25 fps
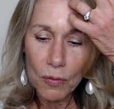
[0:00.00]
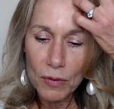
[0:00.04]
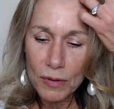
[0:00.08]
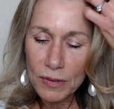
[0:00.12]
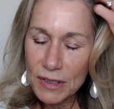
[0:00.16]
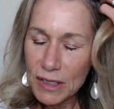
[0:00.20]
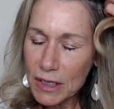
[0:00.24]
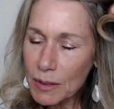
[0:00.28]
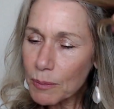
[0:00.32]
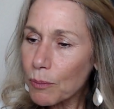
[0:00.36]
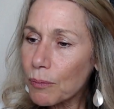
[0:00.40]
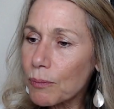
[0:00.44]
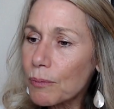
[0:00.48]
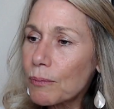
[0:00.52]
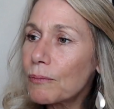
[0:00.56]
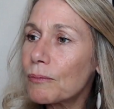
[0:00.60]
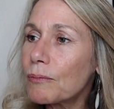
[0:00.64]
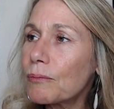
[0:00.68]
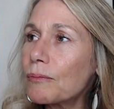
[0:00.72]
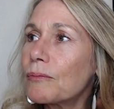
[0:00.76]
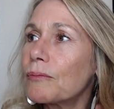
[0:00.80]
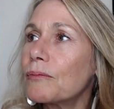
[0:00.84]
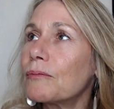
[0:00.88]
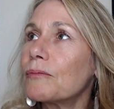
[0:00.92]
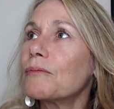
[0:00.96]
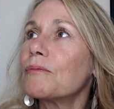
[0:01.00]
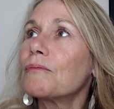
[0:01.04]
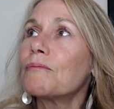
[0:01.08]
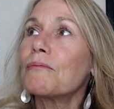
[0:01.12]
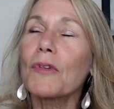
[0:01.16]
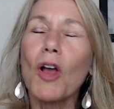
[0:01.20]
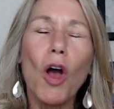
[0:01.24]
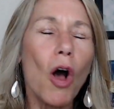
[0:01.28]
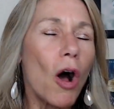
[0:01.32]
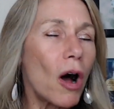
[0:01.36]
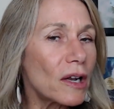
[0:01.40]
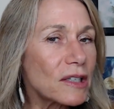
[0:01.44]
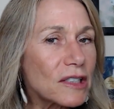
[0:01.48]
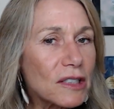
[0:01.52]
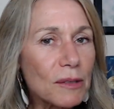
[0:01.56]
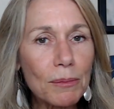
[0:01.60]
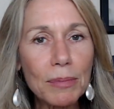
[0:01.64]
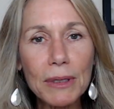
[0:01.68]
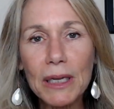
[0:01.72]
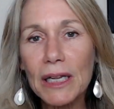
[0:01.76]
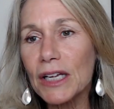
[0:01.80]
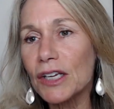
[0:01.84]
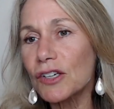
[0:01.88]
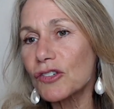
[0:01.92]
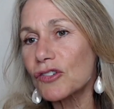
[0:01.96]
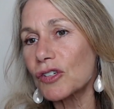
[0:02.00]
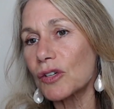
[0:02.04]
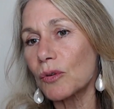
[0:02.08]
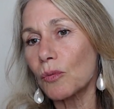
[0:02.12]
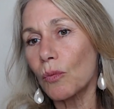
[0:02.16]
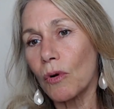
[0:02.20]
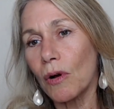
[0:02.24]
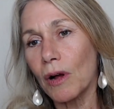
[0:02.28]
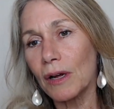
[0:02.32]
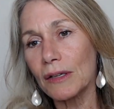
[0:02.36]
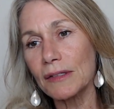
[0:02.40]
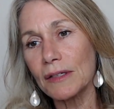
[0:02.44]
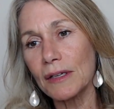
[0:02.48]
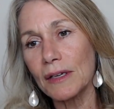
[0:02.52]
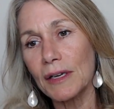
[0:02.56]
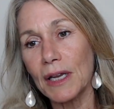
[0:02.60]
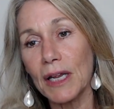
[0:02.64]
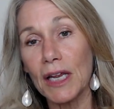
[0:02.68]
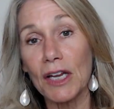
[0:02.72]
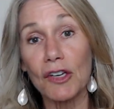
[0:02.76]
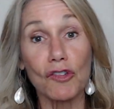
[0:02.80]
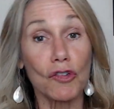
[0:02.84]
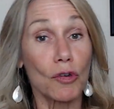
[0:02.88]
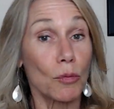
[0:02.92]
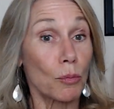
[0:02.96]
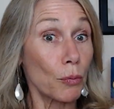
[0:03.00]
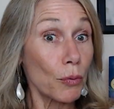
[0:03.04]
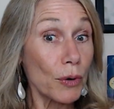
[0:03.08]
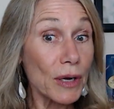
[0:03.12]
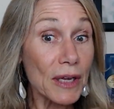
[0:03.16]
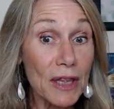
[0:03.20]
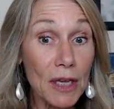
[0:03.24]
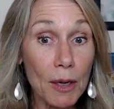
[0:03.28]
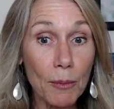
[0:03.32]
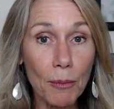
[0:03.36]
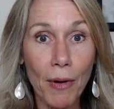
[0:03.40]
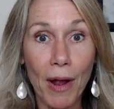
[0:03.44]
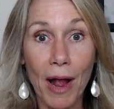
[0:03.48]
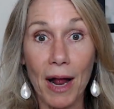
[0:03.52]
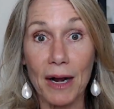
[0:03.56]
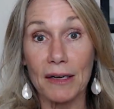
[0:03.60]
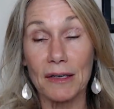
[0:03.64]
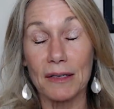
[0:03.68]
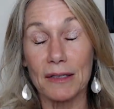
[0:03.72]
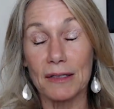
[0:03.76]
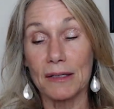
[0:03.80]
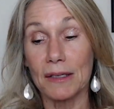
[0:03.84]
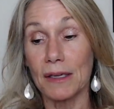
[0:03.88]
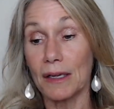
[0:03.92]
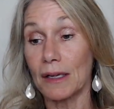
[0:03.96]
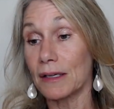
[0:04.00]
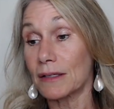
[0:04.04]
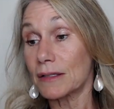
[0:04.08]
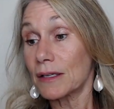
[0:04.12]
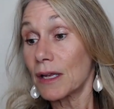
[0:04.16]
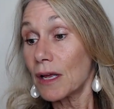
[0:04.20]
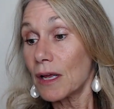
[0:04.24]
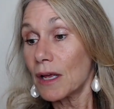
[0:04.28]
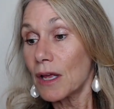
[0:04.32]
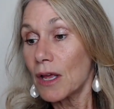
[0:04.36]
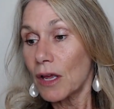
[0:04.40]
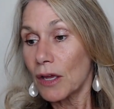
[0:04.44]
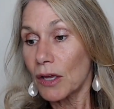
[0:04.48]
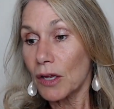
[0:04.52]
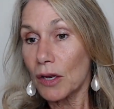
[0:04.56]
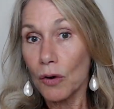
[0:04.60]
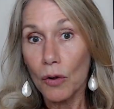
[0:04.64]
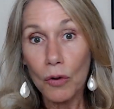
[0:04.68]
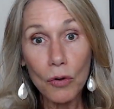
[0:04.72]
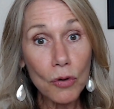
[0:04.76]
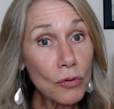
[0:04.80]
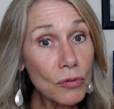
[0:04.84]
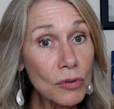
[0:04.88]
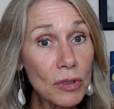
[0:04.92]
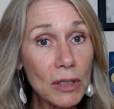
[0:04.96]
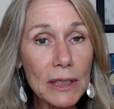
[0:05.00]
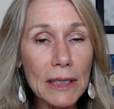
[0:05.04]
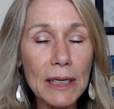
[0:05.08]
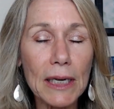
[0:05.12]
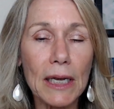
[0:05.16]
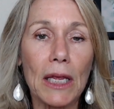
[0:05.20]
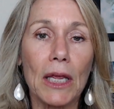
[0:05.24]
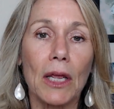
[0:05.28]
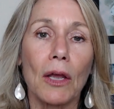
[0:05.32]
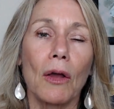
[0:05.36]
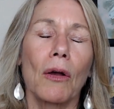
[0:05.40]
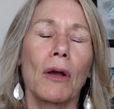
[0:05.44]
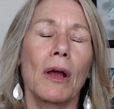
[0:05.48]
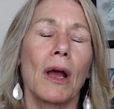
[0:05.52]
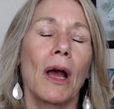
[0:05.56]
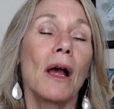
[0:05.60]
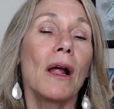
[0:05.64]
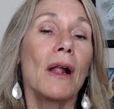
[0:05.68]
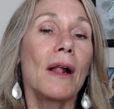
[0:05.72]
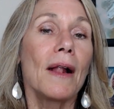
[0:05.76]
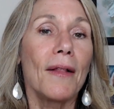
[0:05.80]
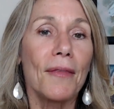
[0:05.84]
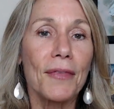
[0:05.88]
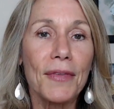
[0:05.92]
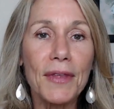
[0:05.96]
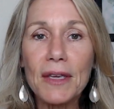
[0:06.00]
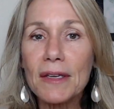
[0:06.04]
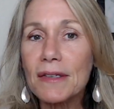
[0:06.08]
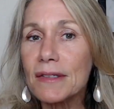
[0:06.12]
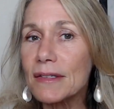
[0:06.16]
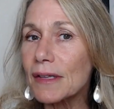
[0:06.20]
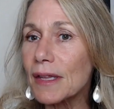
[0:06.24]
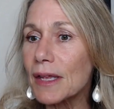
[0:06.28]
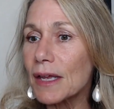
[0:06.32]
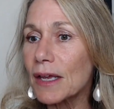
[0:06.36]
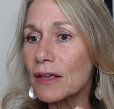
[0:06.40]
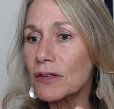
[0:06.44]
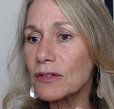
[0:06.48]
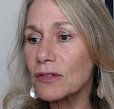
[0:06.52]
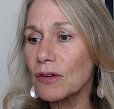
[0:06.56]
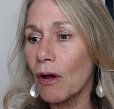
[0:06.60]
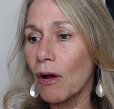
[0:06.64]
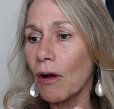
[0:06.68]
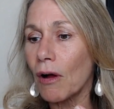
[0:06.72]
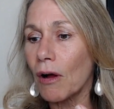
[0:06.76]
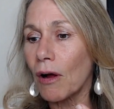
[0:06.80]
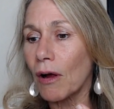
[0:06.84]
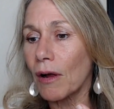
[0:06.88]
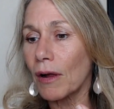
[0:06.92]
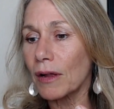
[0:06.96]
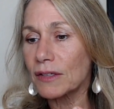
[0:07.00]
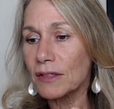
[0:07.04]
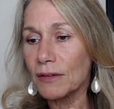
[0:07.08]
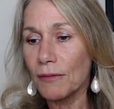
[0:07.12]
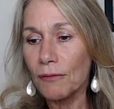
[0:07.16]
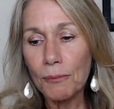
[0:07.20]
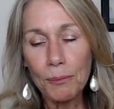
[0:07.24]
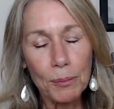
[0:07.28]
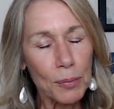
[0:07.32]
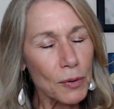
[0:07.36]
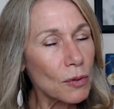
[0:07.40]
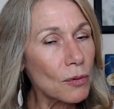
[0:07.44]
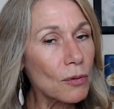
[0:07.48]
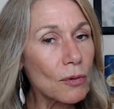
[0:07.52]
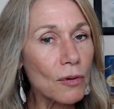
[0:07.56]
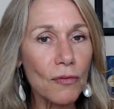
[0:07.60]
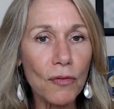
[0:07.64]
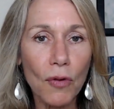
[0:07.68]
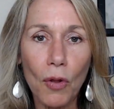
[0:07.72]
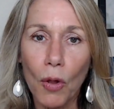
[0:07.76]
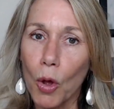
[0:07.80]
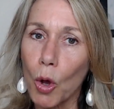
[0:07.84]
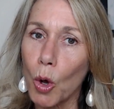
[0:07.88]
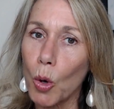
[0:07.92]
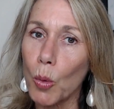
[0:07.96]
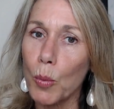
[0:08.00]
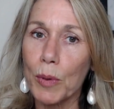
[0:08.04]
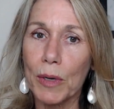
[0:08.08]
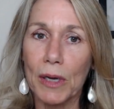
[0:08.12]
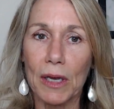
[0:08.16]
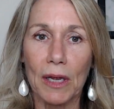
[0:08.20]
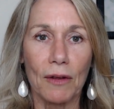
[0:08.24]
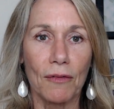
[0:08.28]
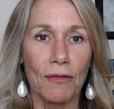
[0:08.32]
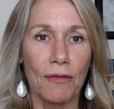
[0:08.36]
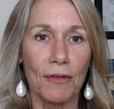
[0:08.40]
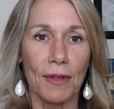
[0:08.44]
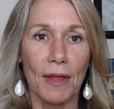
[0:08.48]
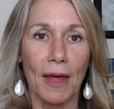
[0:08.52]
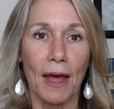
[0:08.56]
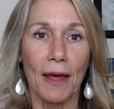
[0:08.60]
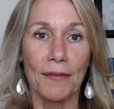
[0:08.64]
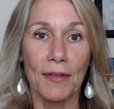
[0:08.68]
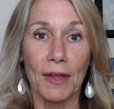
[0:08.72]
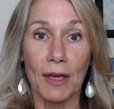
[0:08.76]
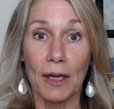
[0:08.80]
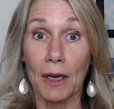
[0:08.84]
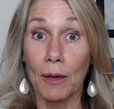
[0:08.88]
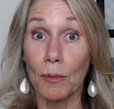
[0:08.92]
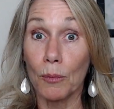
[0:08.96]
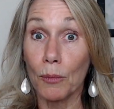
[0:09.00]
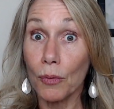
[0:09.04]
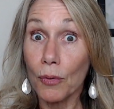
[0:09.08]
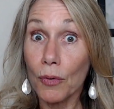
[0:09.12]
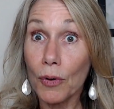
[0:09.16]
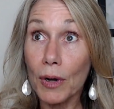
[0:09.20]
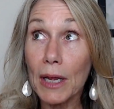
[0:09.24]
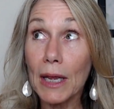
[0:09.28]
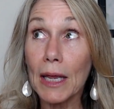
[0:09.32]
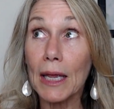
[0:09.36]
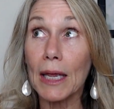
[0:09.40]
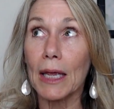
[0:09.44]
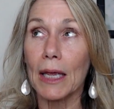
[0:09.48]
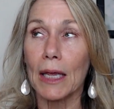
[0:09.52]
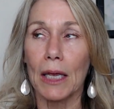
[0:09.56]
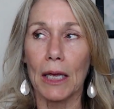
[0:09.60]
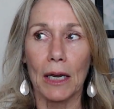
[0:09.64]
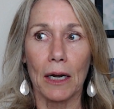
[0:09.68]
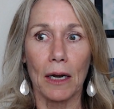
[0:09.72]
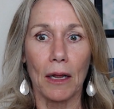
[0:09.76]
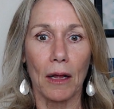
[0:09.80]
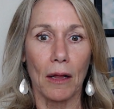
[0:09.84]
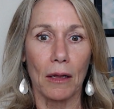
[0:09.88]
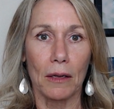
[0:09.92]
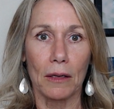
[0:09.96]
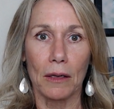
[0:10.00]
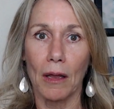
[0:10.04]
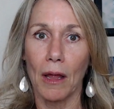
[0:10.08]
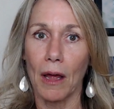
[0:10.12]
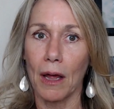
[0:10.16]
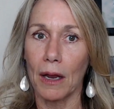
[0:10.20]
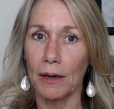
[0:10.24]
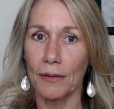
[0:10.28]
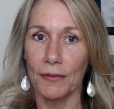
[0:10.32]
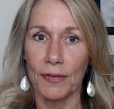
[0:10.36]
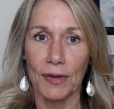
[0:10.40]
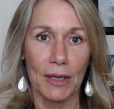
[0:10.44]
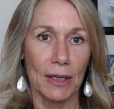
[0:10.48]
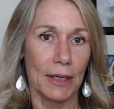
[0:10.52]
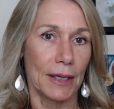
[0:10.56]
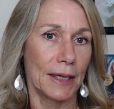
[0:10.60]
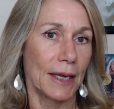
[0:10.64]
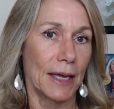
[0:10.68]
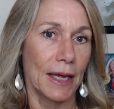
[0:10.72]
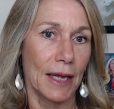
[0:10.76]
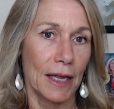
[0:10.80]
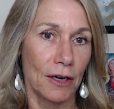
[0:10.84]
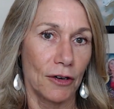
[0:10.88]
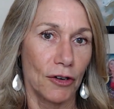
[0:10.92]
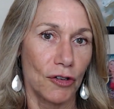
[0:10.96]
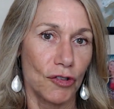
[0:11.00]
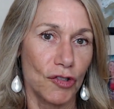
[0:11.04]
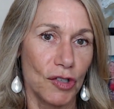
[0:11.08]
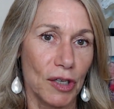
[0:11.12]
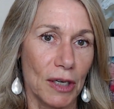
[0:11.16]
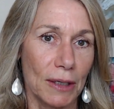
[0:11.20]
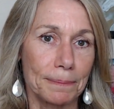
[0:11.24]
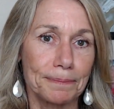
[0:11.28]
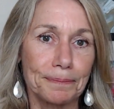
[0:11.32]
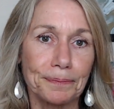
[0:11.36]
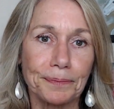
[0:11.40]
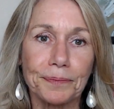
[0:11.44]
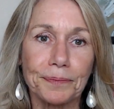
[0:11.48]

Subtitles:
deep contemplation, walks in nature, breathing practices, Kundalini yoga. These things it's a beautiful opening for that can bring in a lot of healing energy.